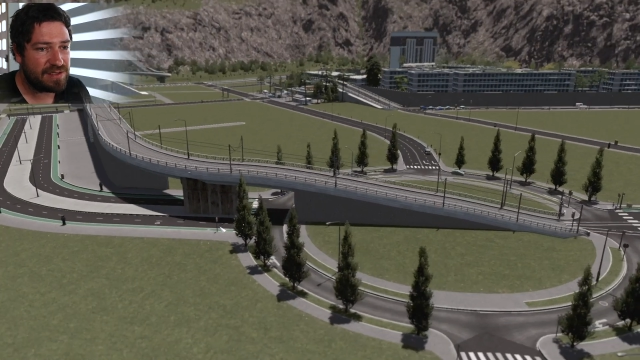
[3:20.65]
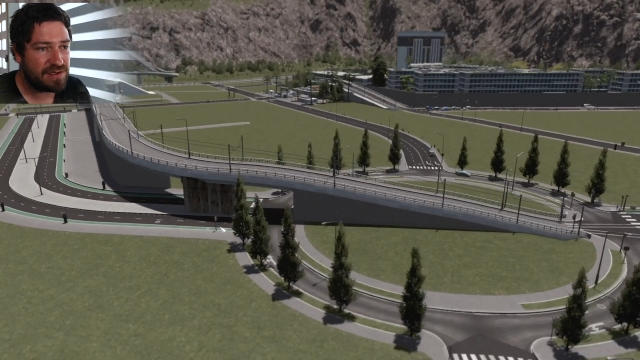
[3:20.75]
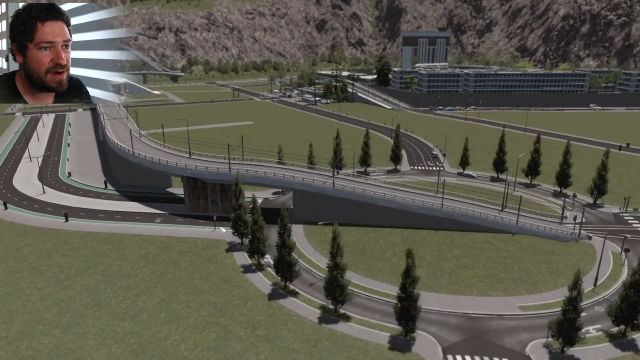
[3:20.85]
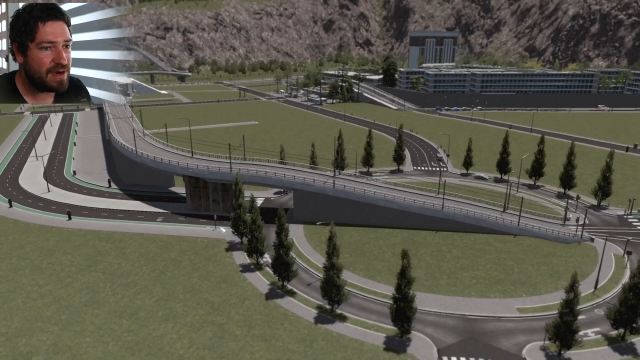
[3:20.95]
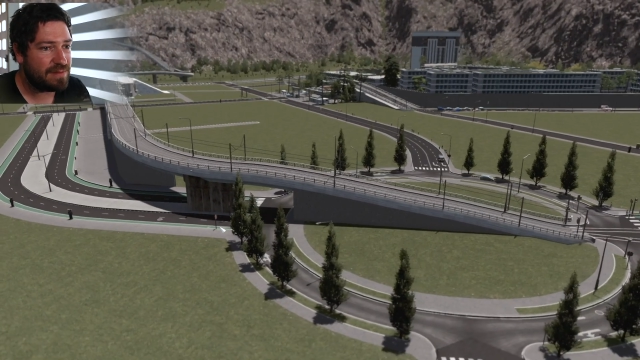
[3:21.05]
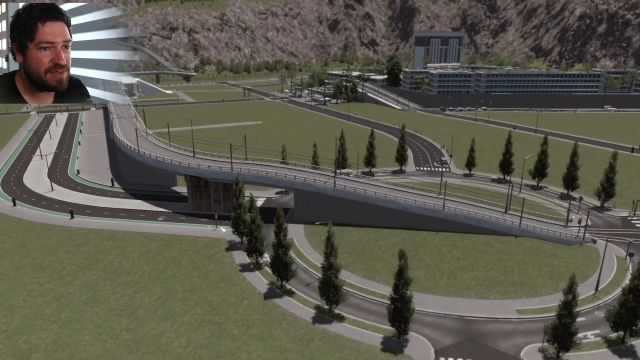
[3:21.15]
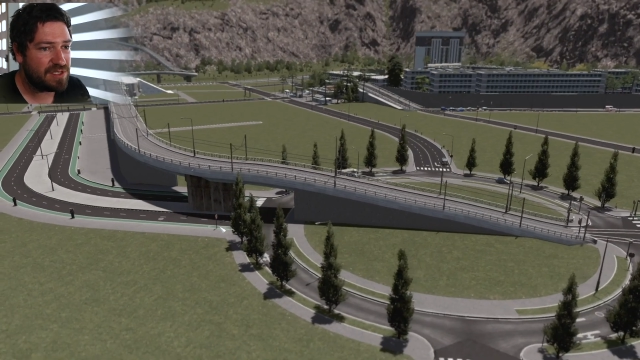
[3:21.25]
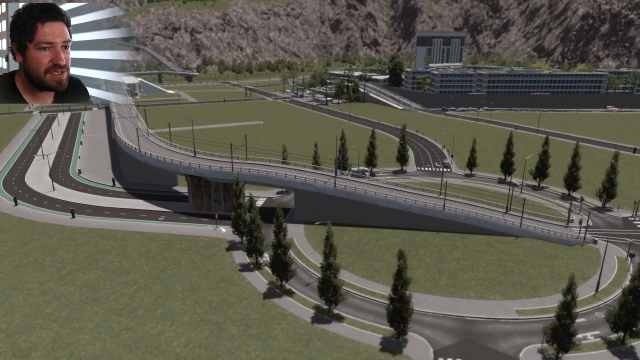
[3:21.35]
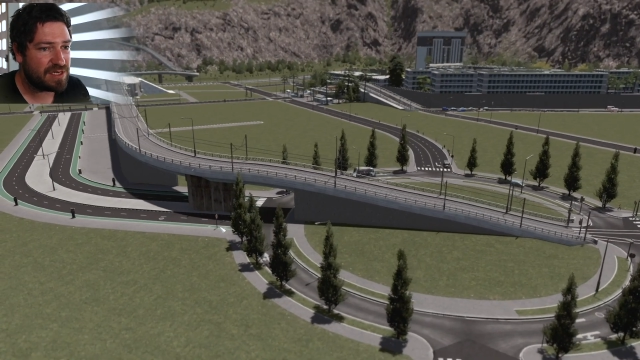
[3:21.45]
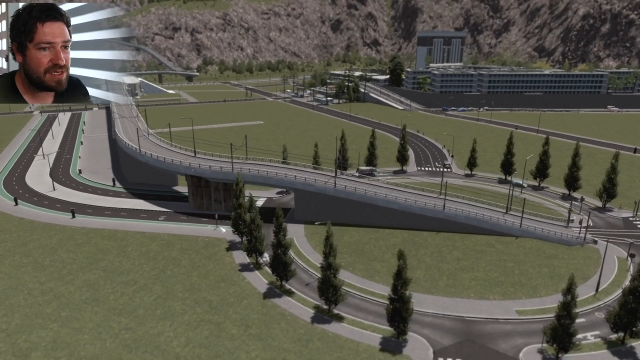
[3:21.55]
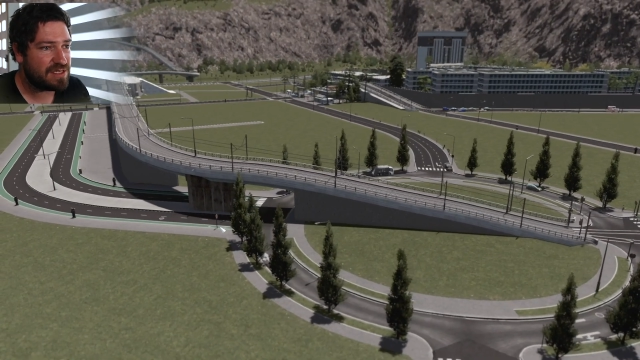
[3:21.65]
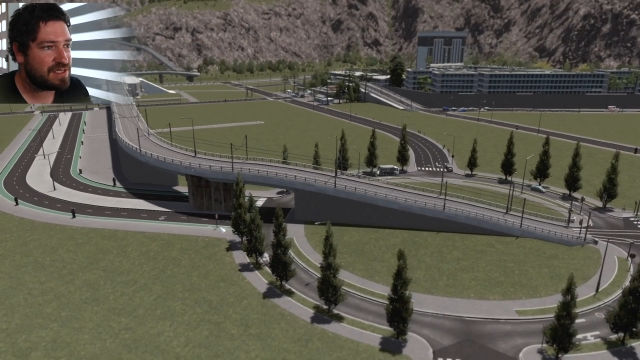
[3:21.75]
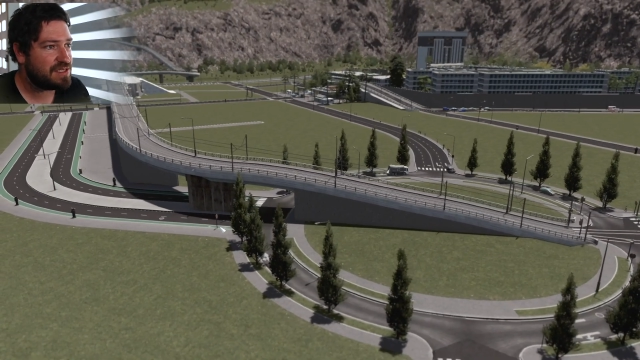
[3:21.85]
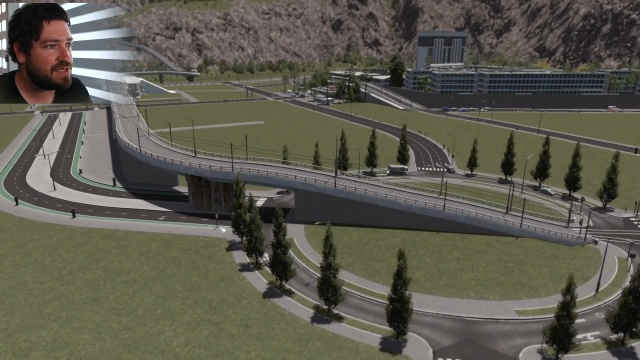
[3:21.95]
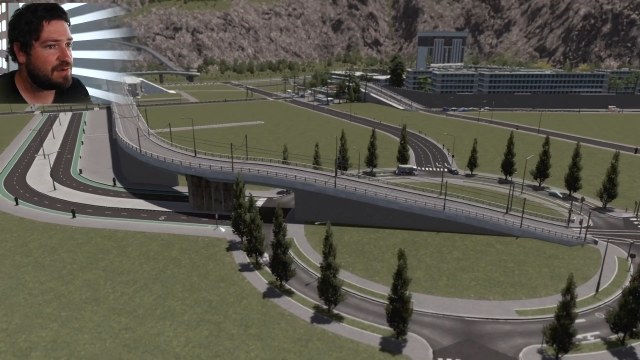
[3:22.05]
So I'm just gonna
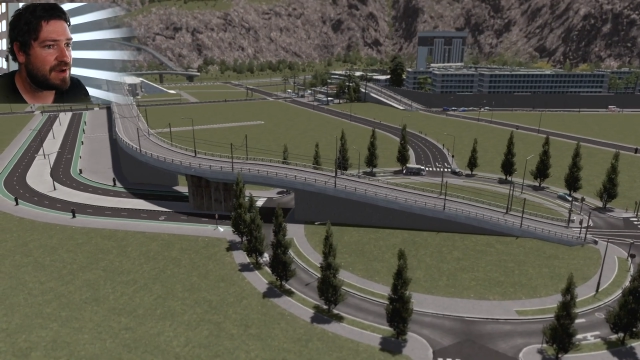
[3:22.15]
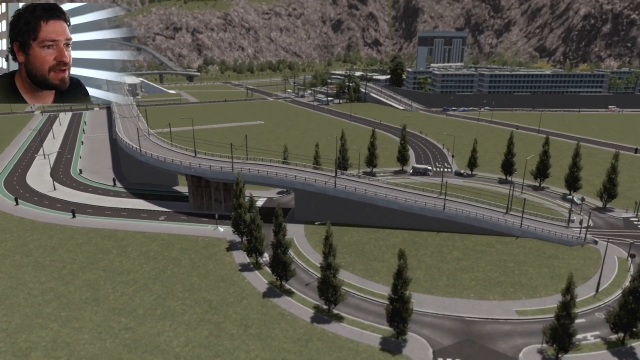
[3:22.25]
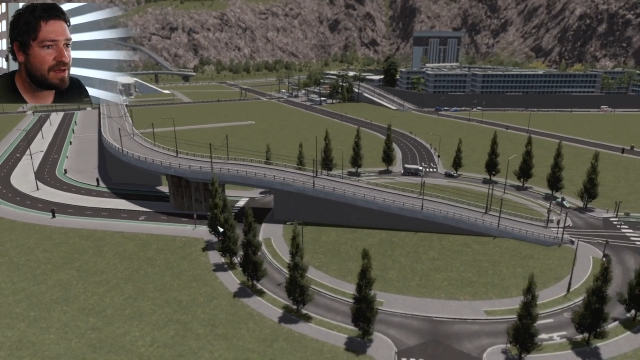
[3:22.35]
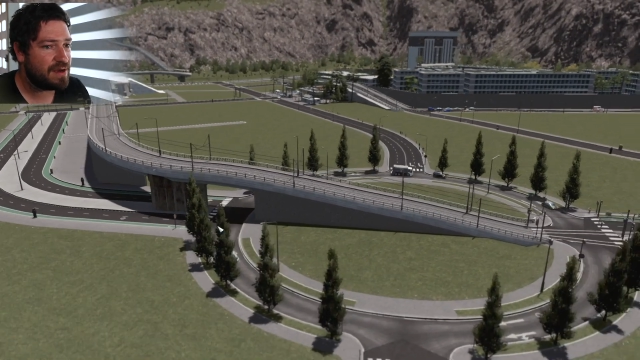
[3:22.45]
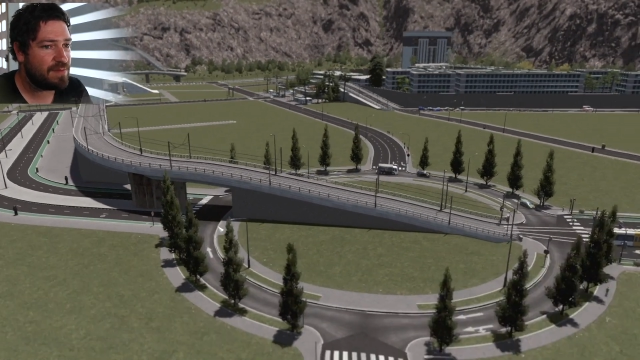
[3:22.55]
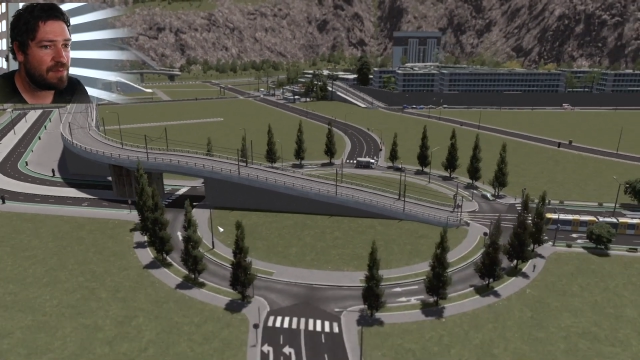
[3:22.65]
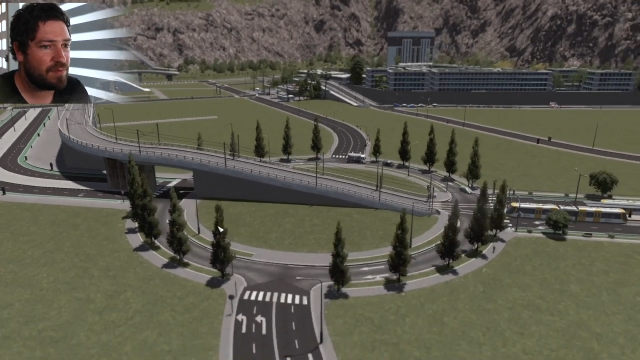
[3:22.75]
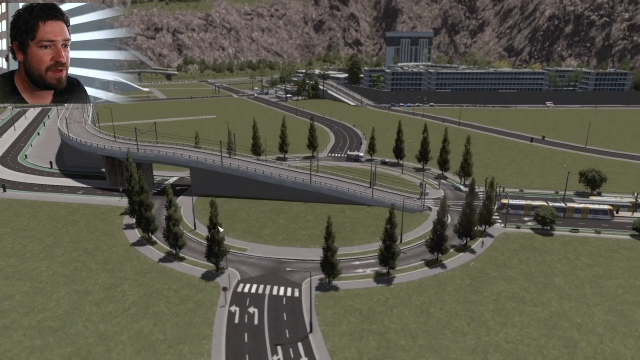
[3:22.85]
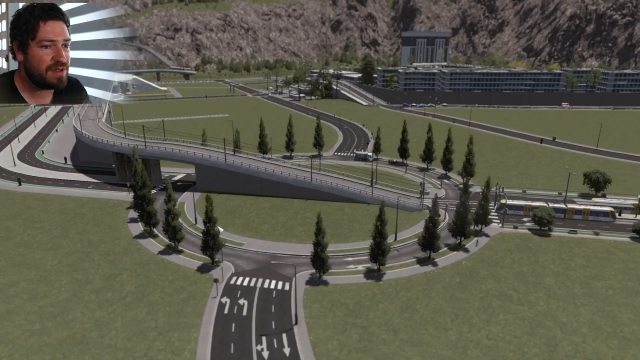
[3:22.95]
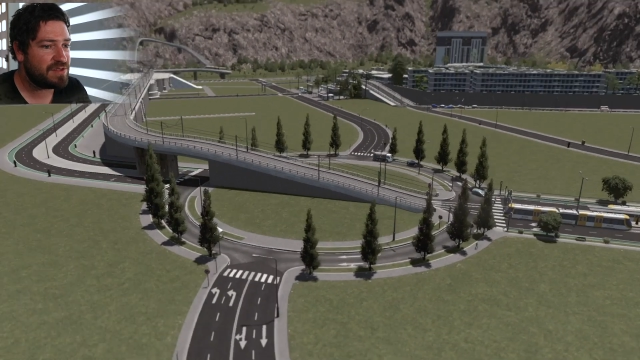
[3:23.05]
see what I can come up with.